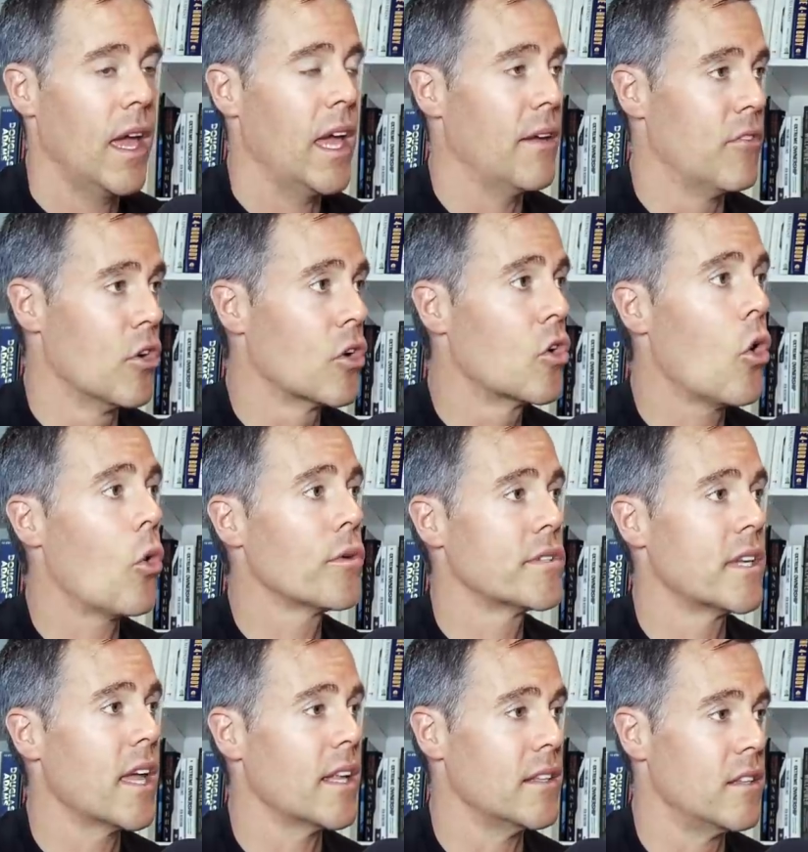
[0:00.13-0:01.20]
And if your goal is
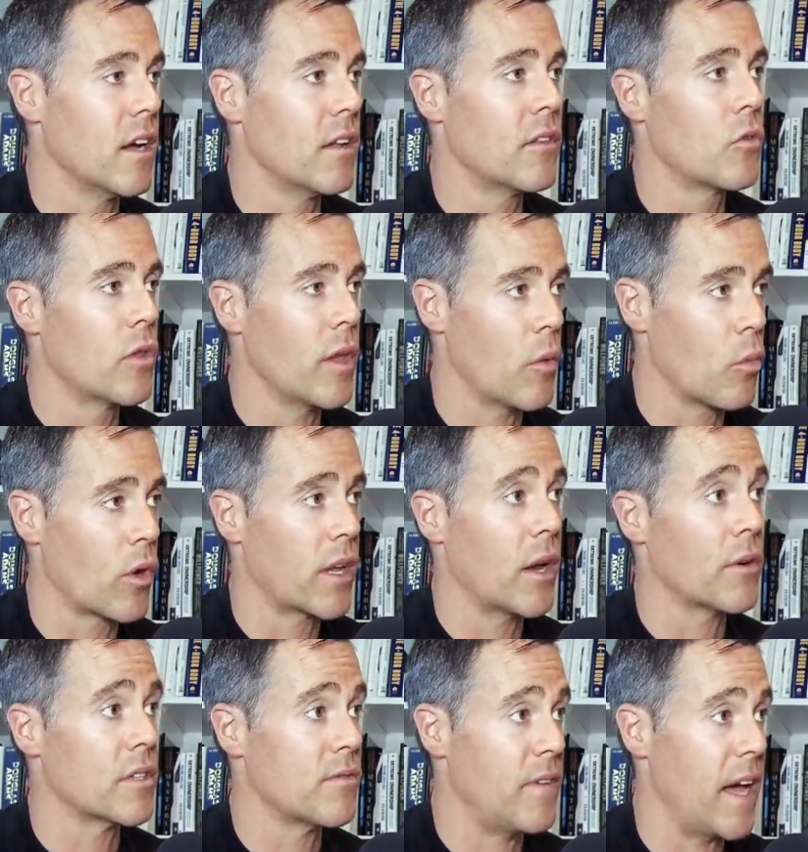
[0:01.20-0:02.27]
to get done that
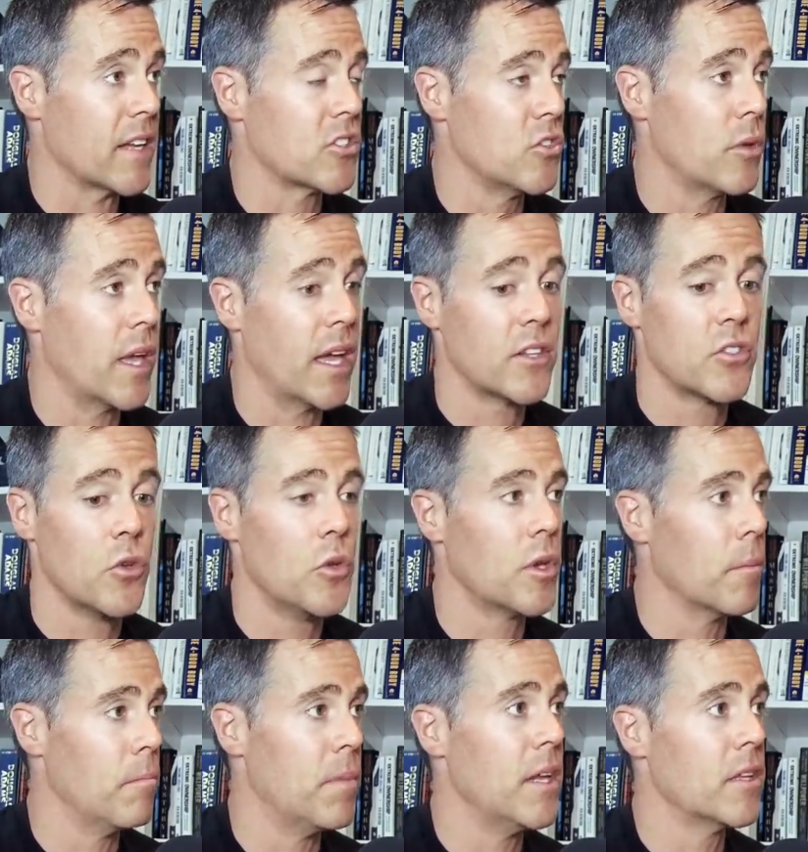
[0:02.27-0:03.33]
workout as fast as you can so you
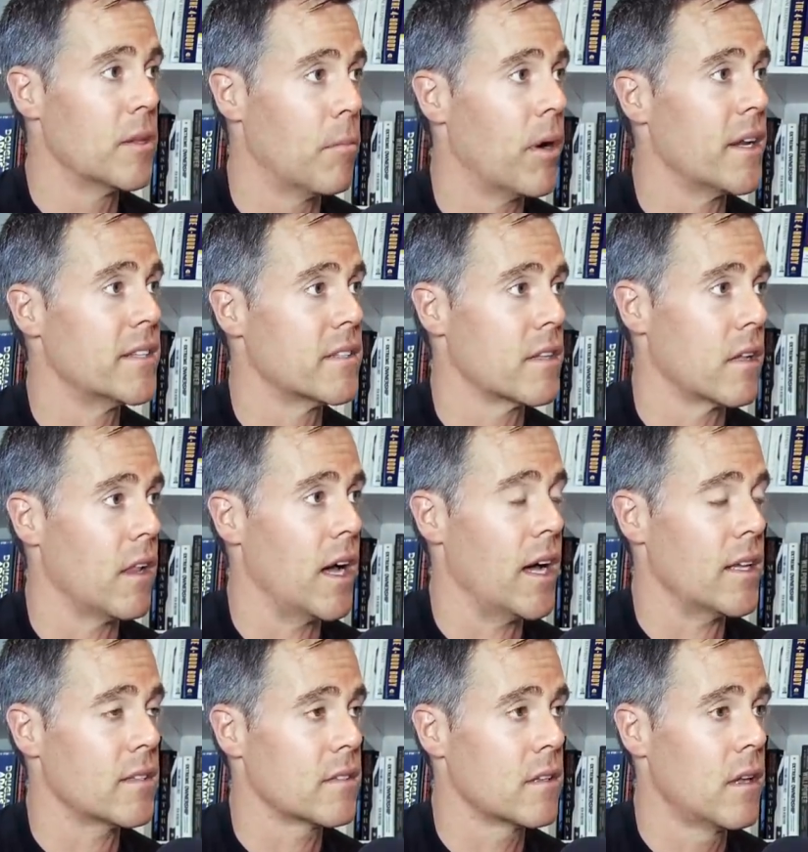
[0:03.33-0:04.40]
can beat the buddies in the
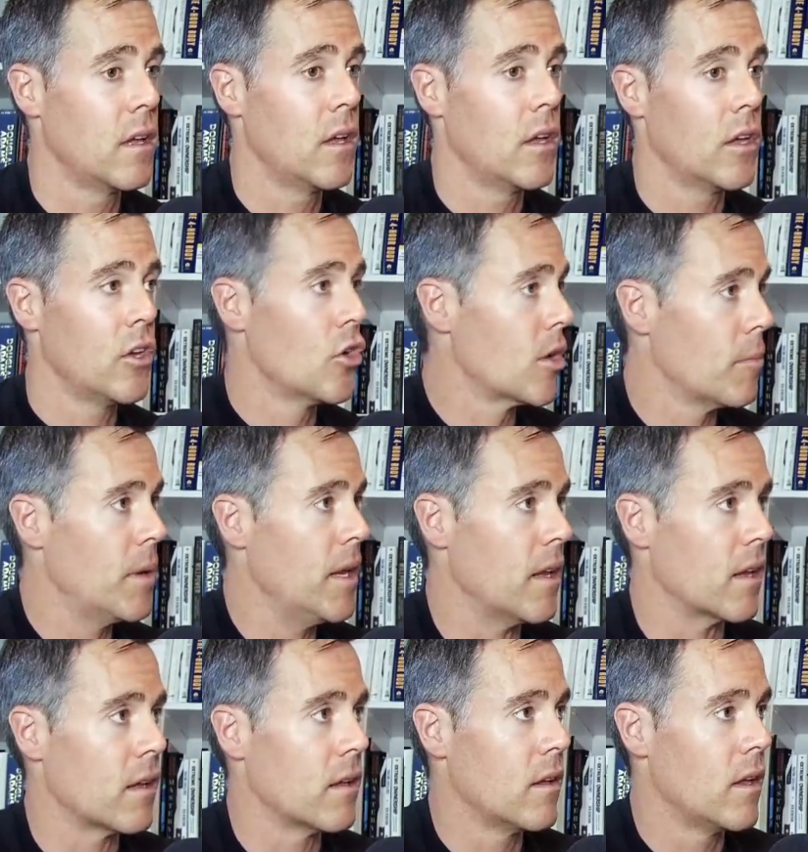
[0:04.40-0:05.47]
class, you're
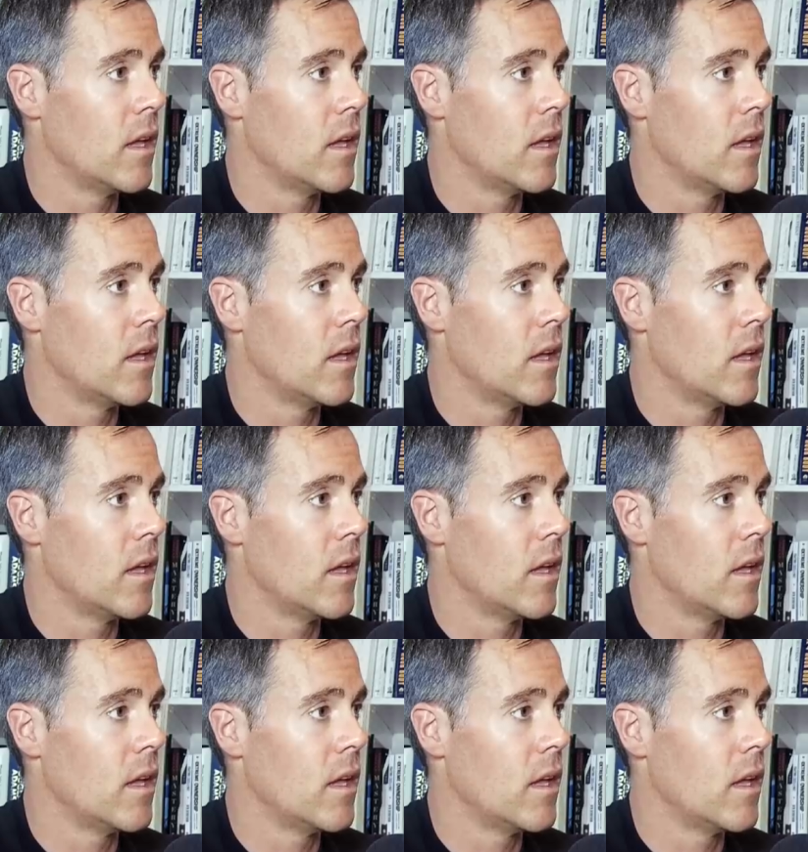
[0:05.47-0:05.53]
competing.